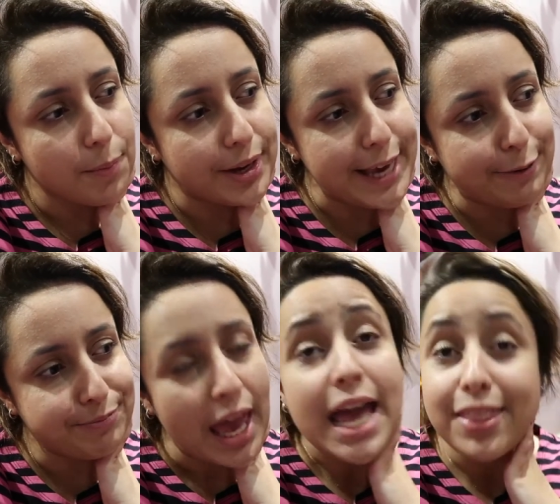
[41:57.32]
But yeah,
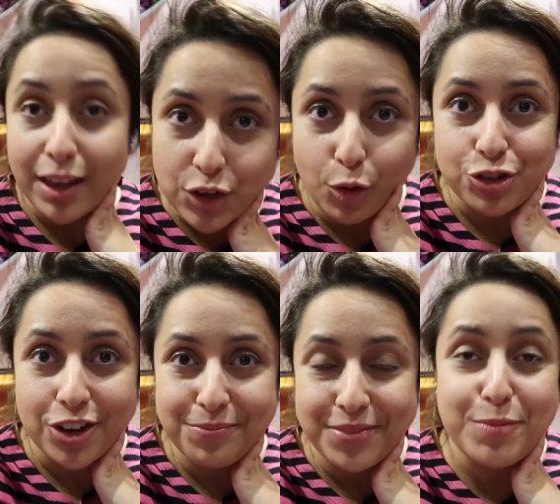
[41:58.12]
thank you for
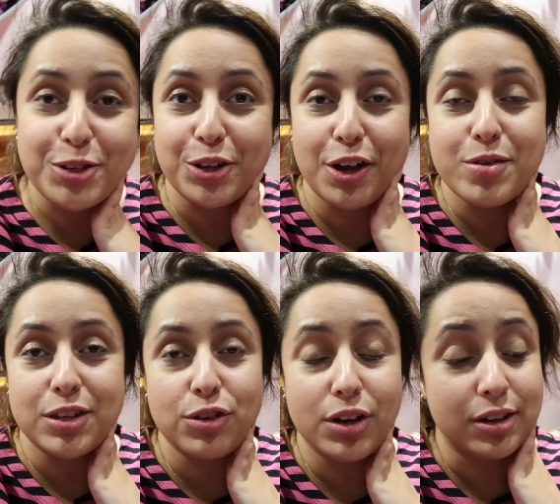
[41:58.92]
watching. Let me know in the comments
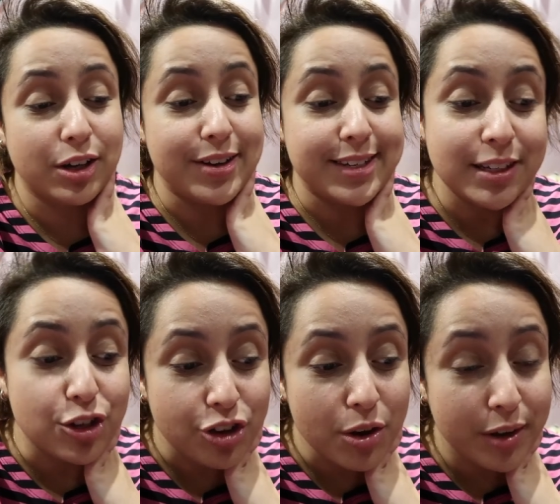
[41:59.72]
if you're going to go and see
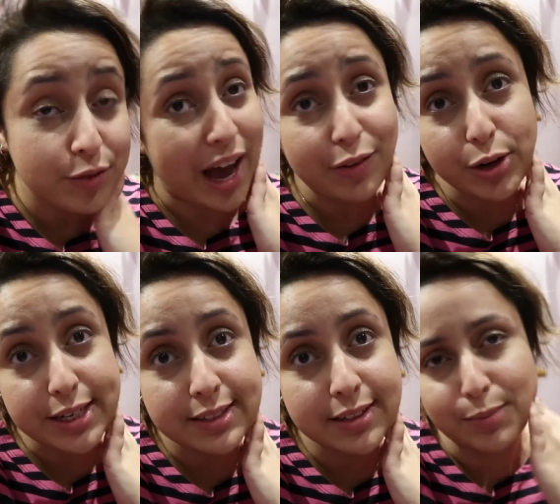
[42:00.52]
the show, if you have
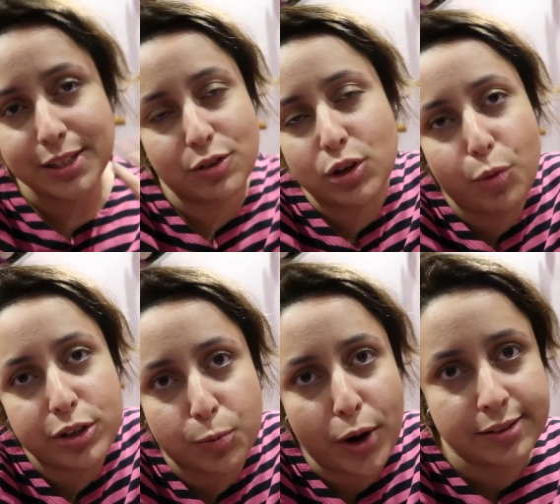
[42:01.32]
already seen it. I mean, it
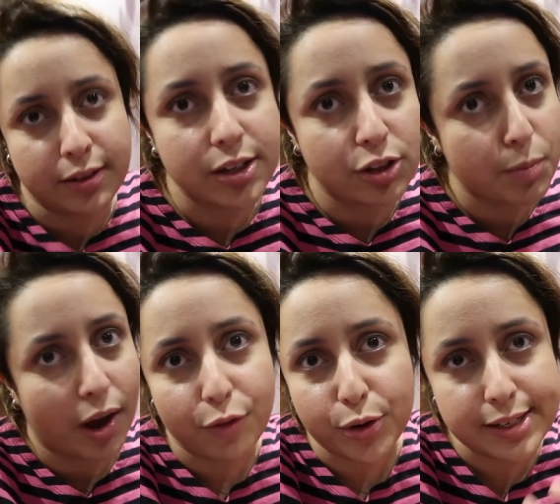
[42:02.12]
was the press night, so you
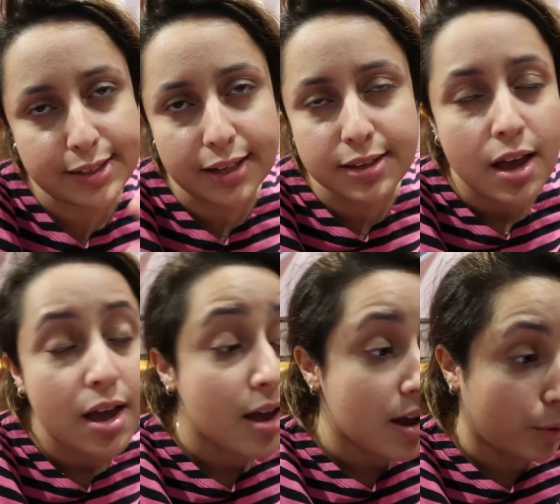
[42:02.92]
might have already seen it
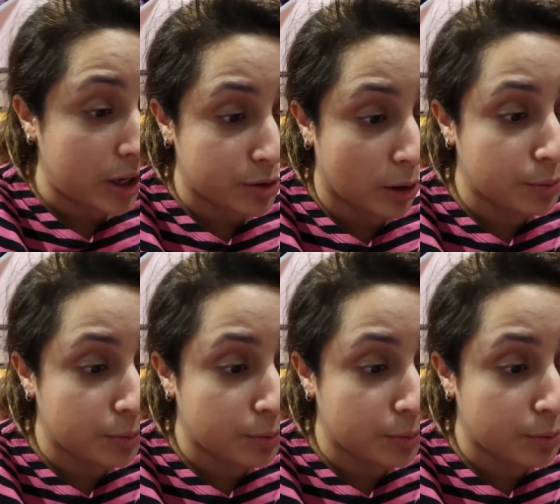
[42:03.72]
when it was